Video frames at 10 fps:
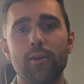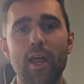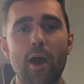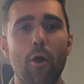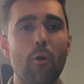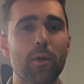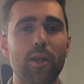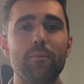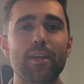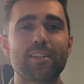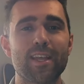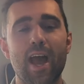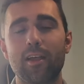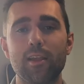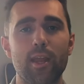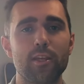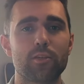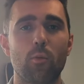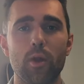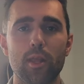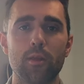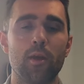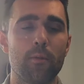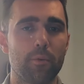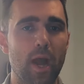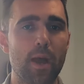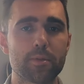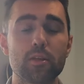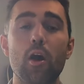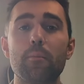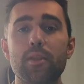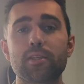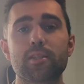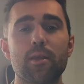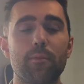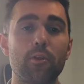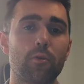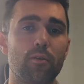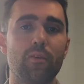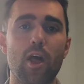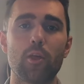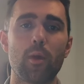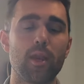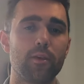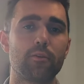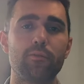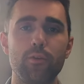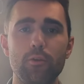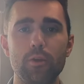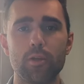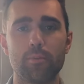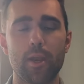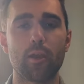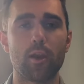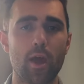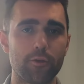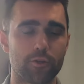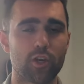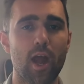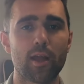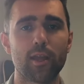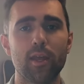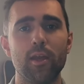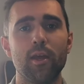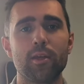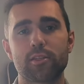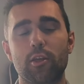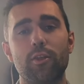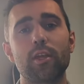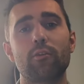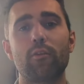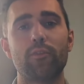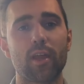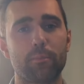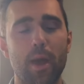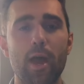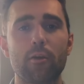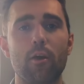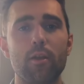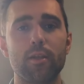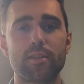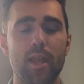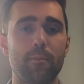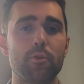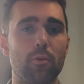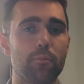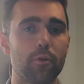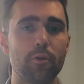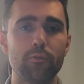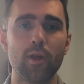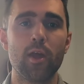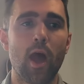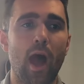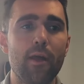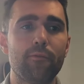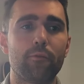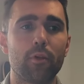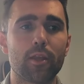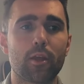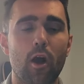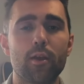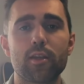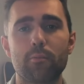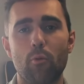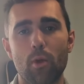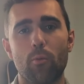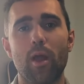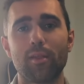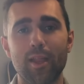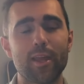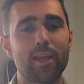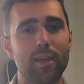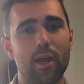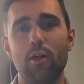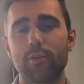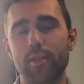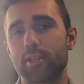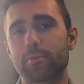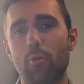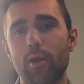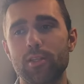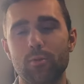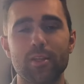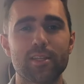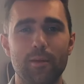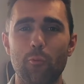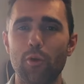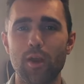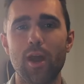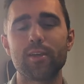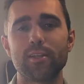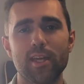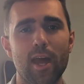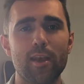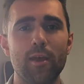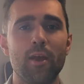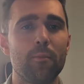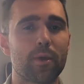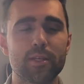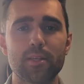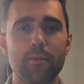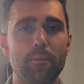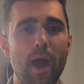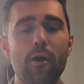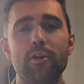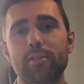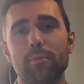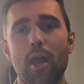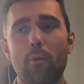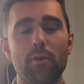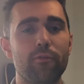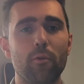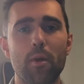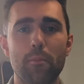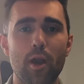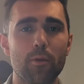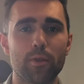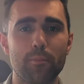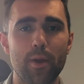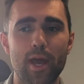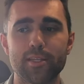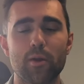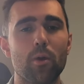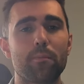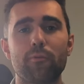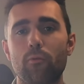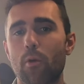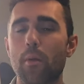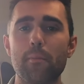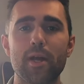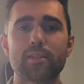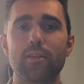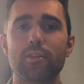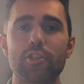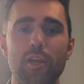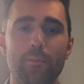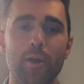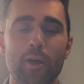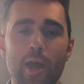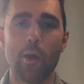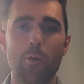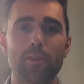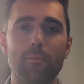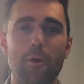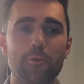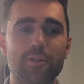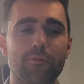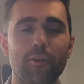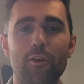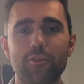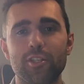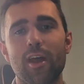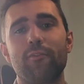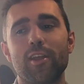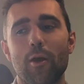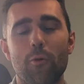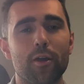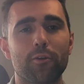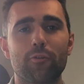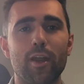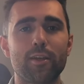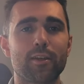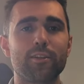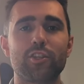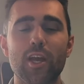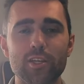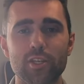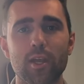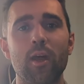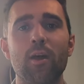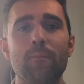Now, are we gonna be exactly 80-20? Perhaps not, but this is something you can evaluate in your food and depending on how you're tracking it. It's a good thing to reflect back on and to aim to improve. I've really gotten to the point where I like eating healthy at this point. So I'd say I'm more 90-10. Because it empowers me. I want to fuel my body with the best. I want to perform my best in the gym. I want the most for longevity. I want great digestion.